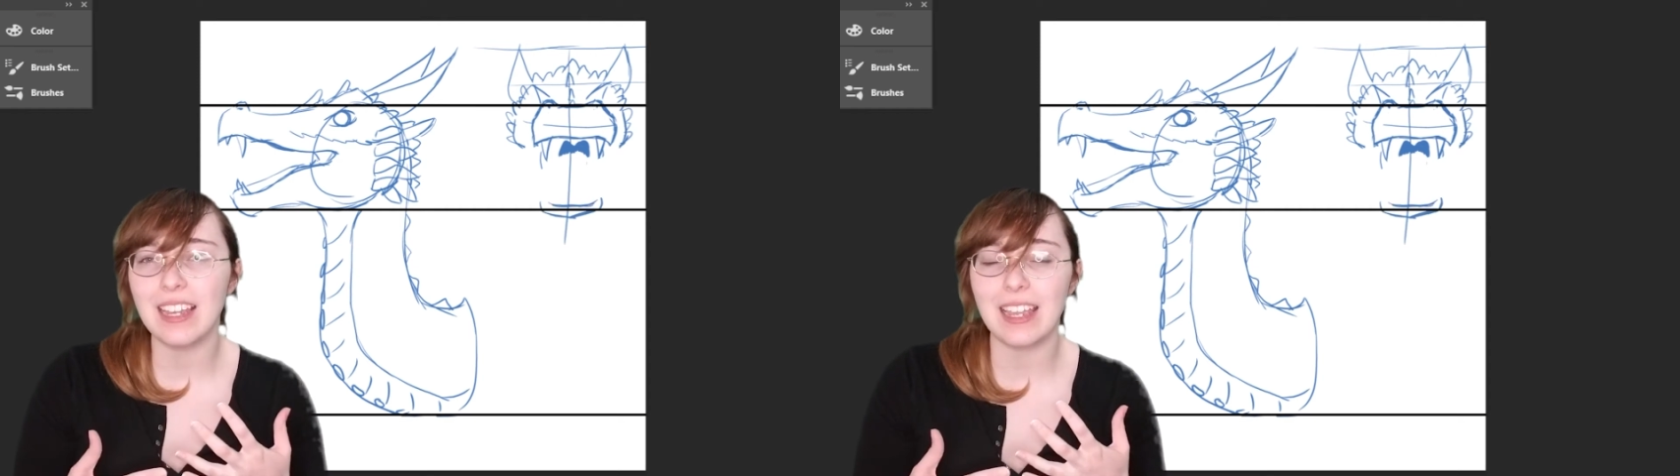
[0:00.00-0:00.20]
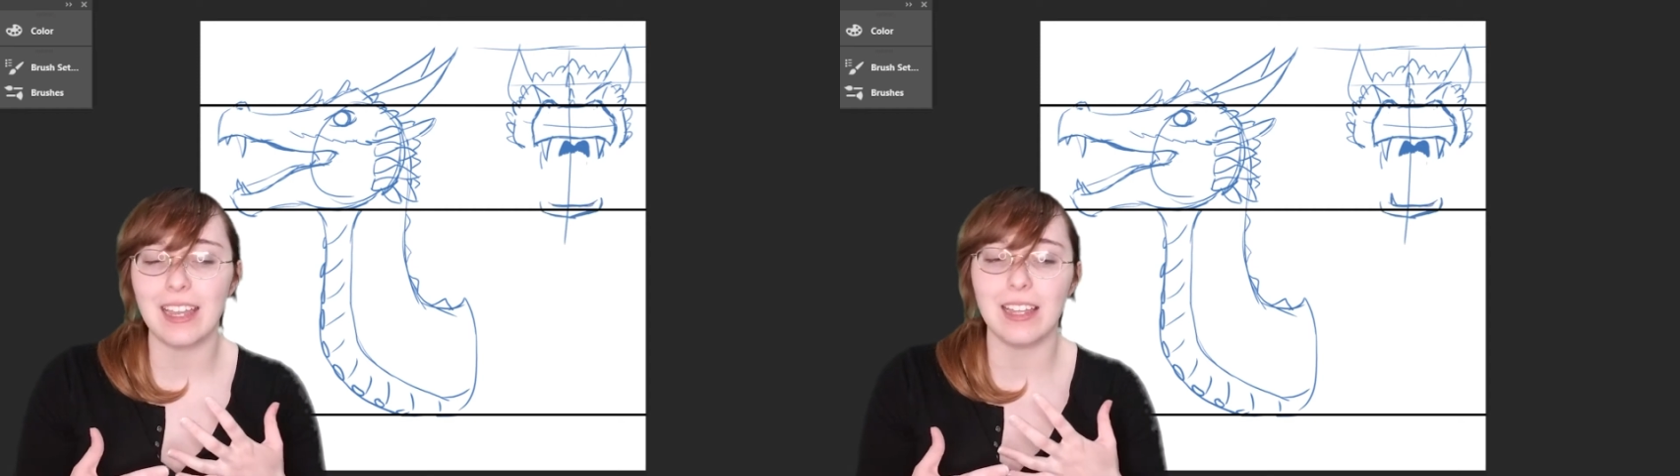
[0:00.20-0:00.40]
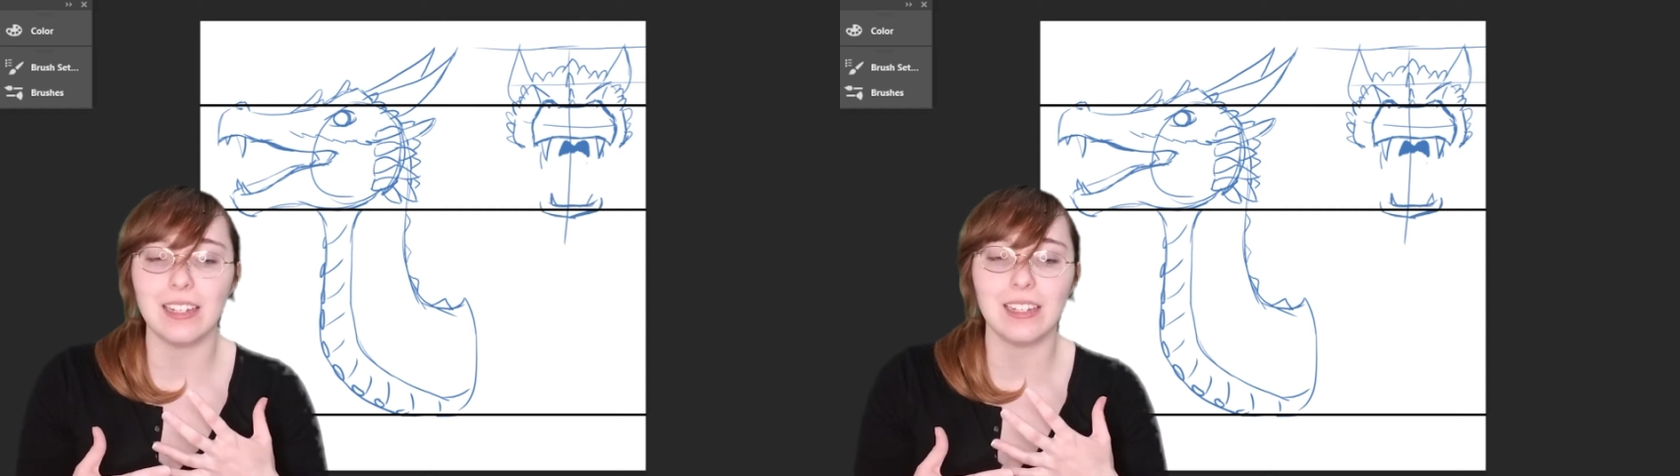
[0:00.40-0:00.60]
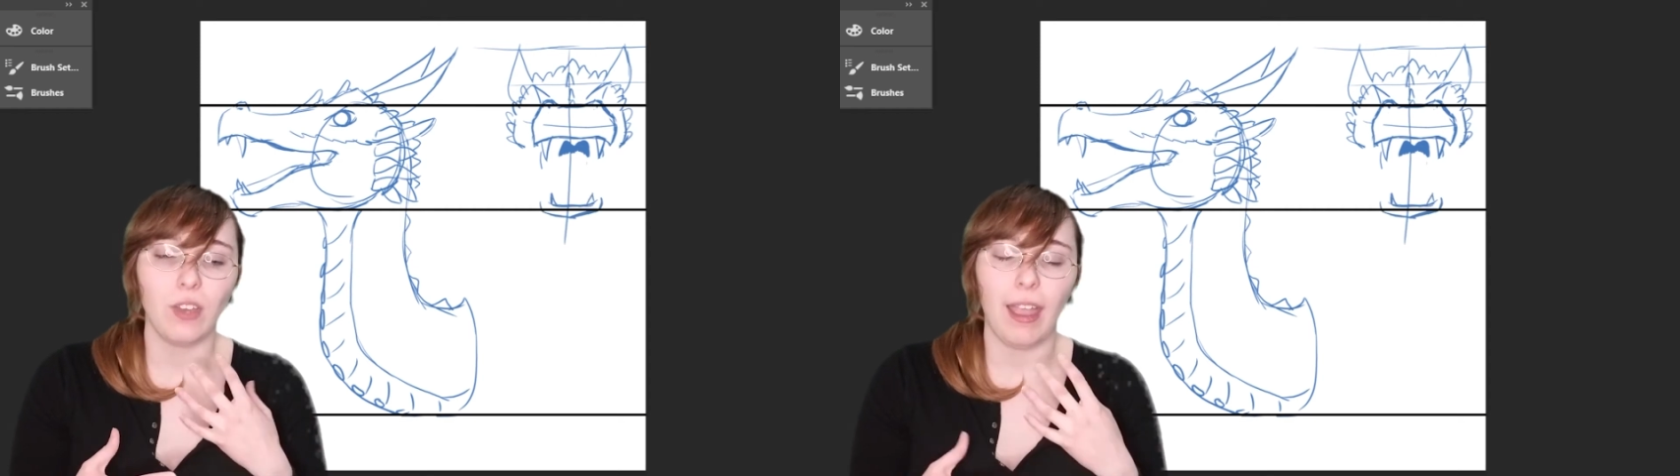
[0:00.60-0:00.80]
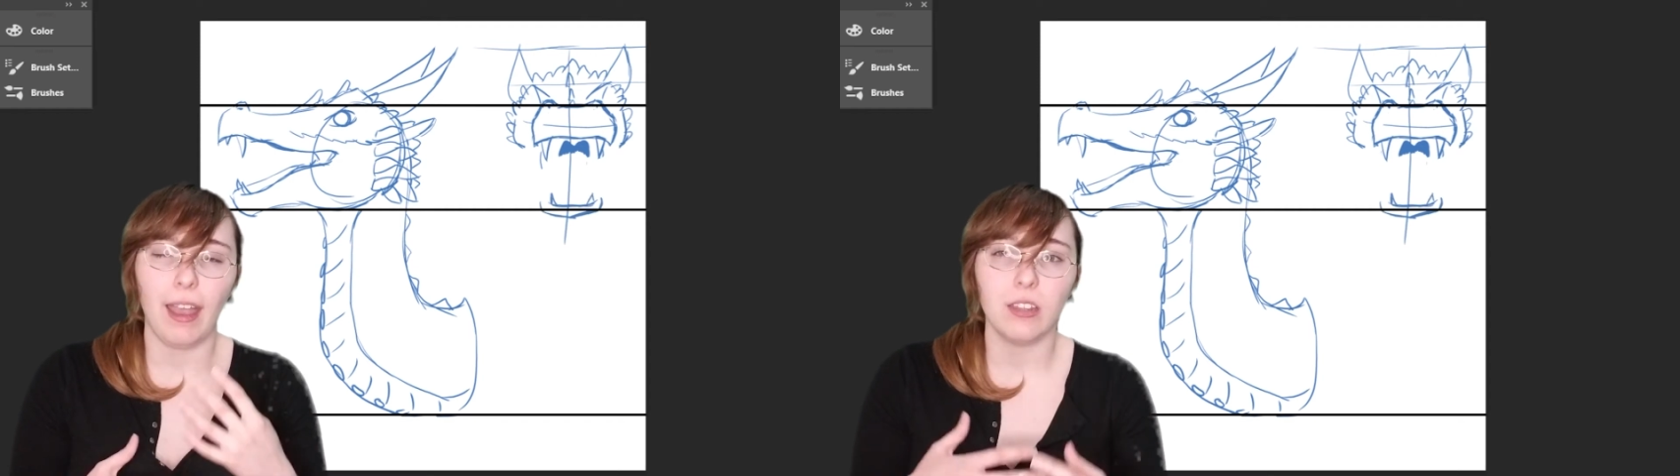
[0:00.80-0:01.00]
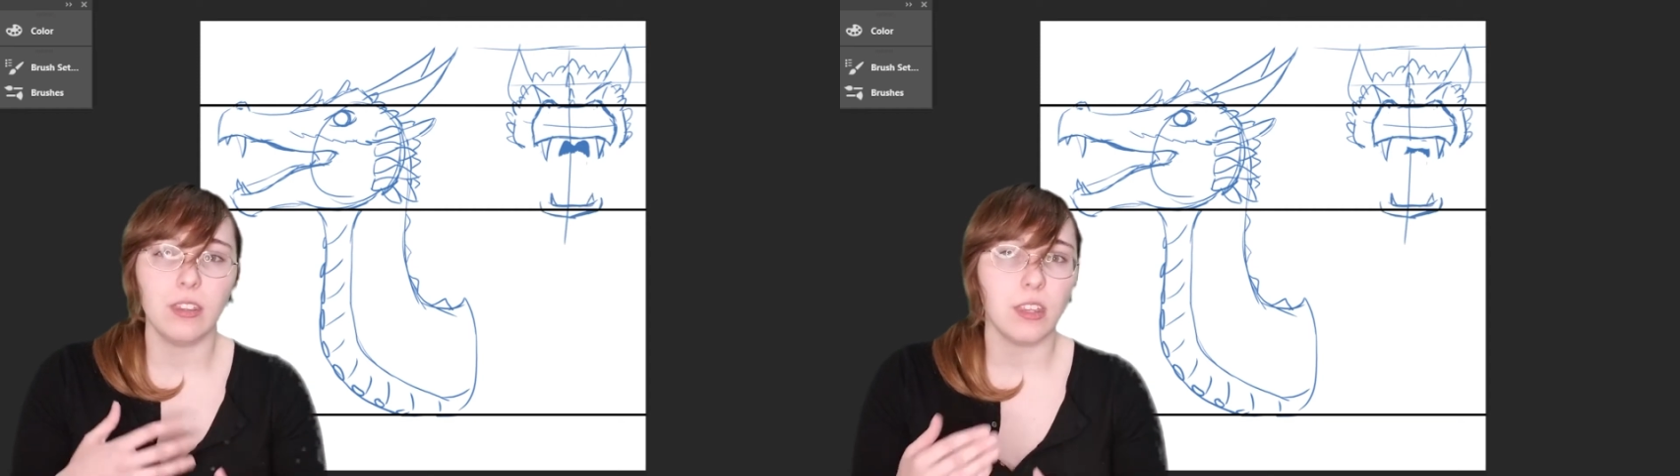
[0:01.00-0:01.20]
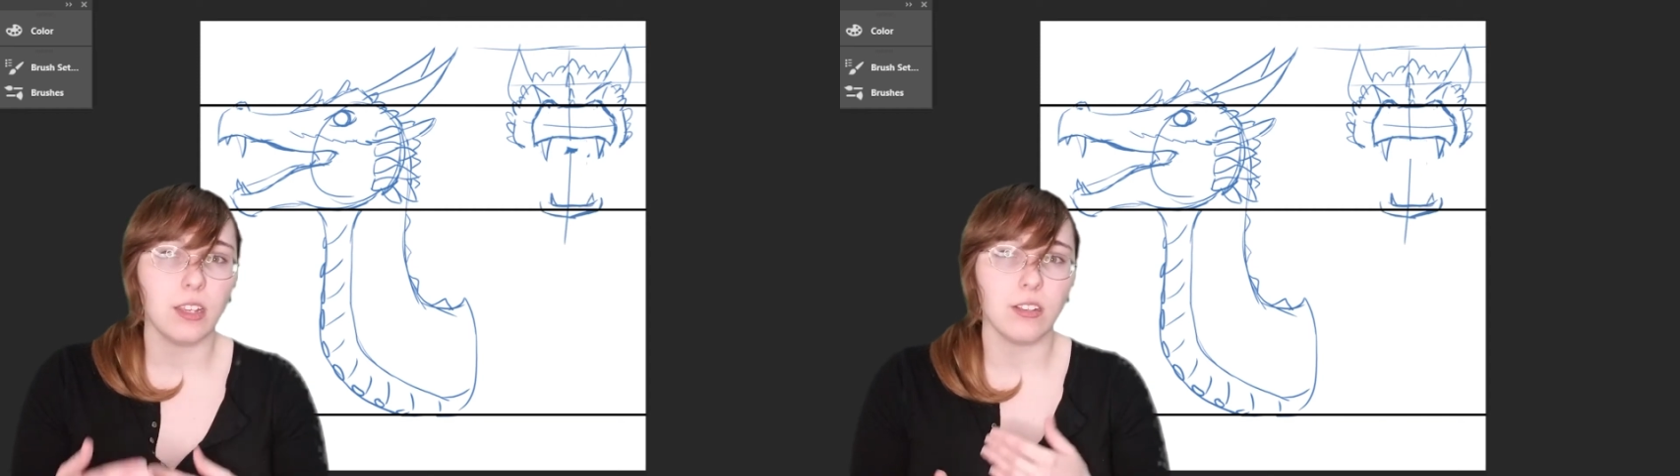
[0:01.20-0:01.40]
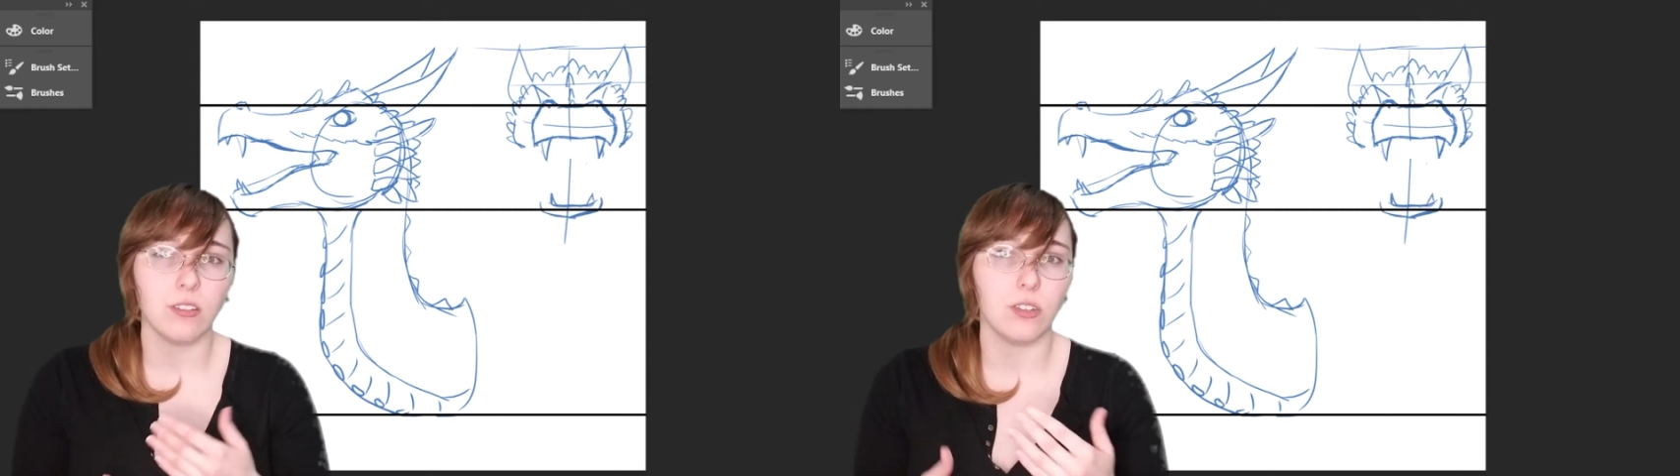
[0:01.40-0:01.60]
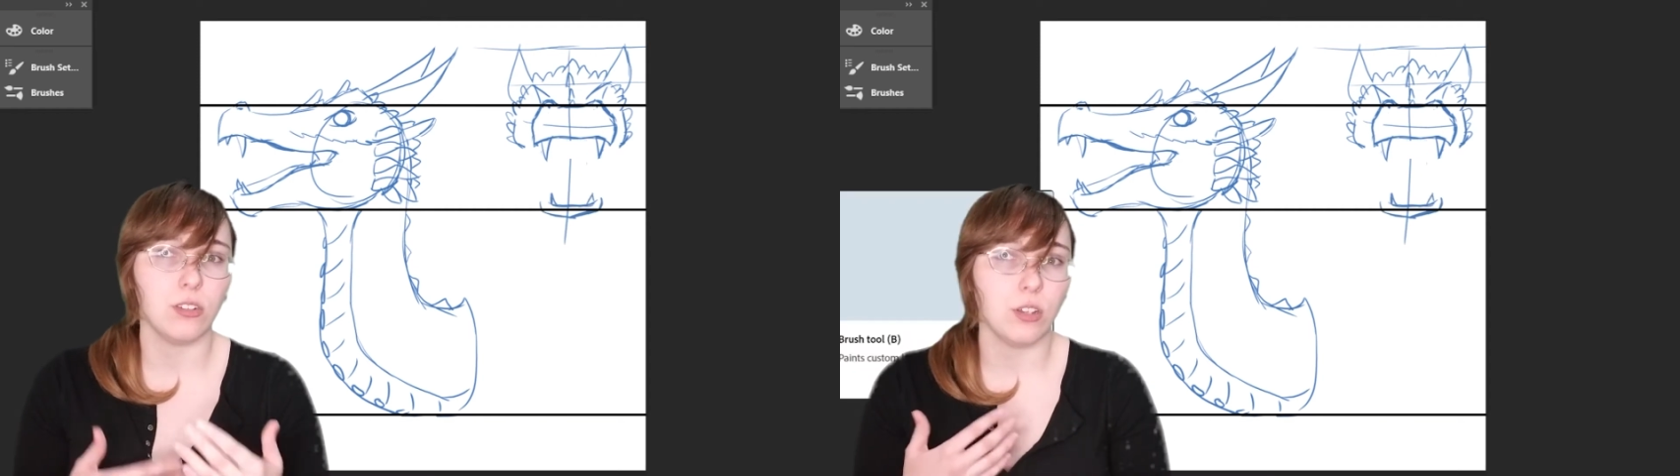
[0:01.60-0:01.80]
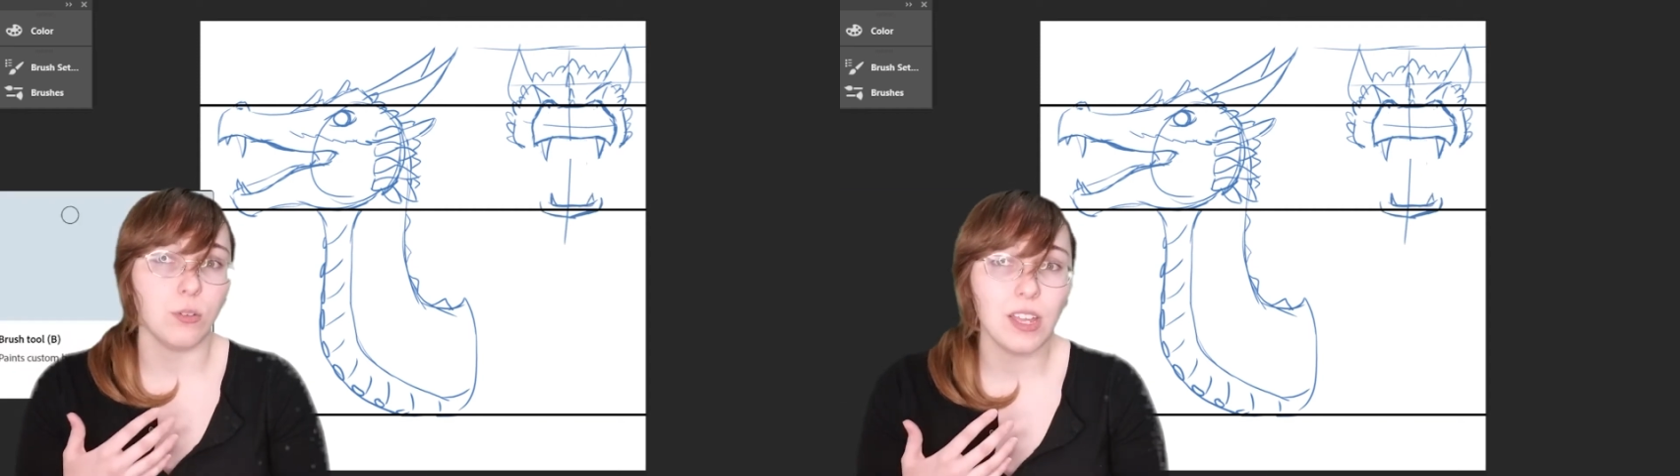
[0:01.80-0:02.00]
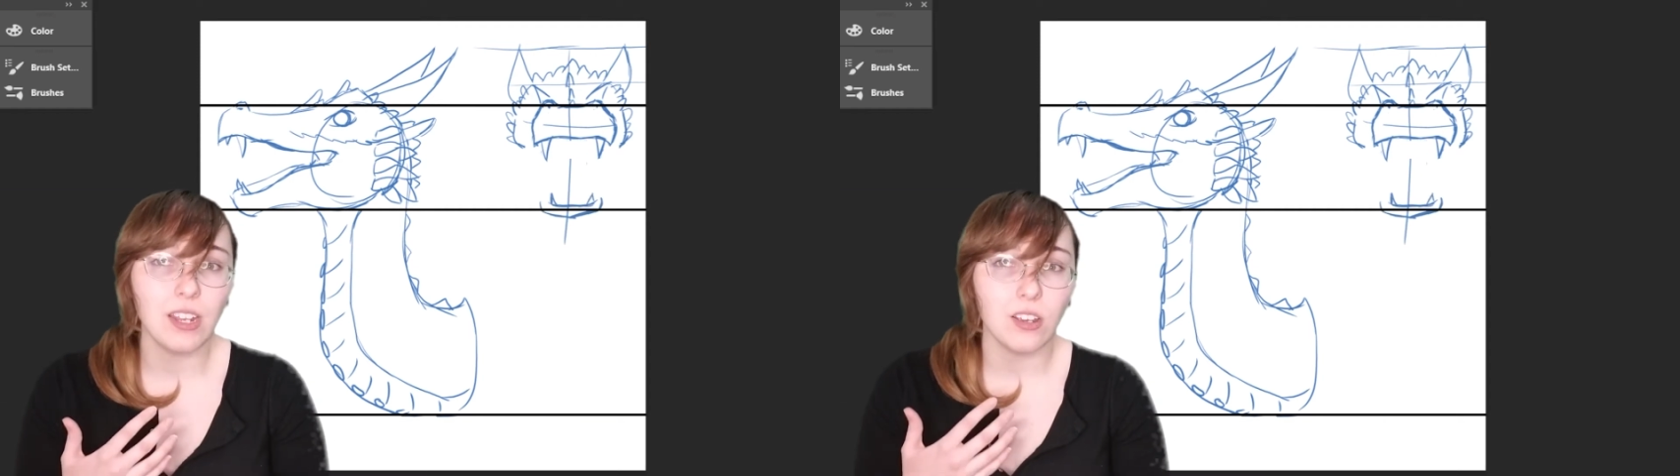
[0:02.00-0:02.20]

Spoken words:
and add things to it